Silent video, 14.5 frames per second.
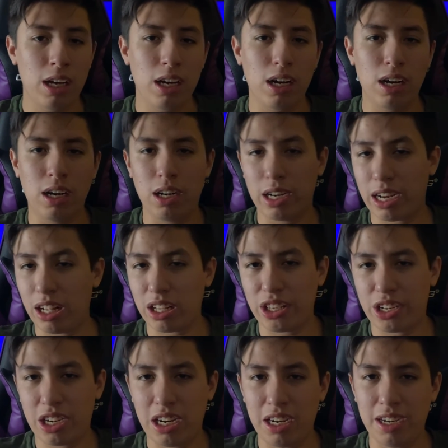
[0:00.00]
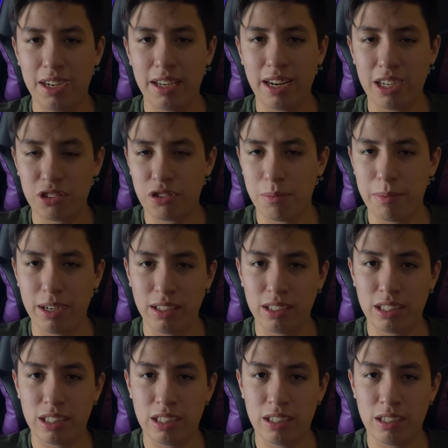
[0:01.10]
Gal Gadot, Ezra
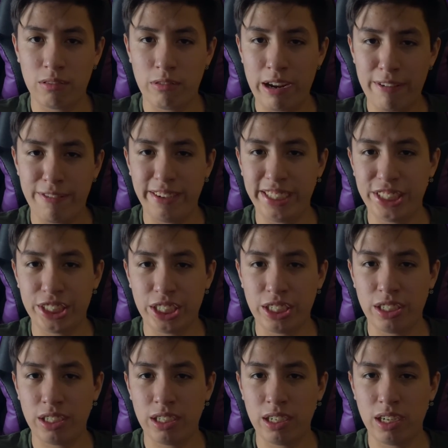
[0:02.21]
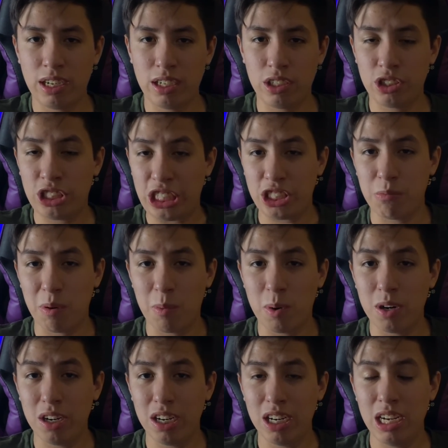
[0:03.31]
Miller, Ray Fisher, Jason
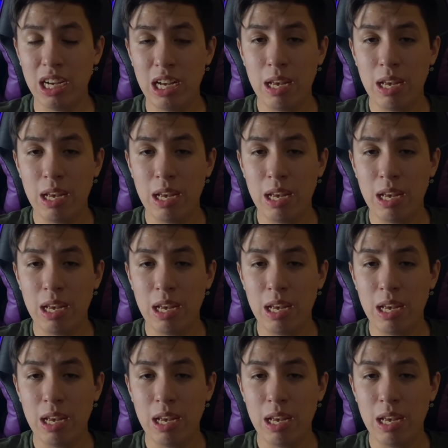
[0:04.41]
Momoa,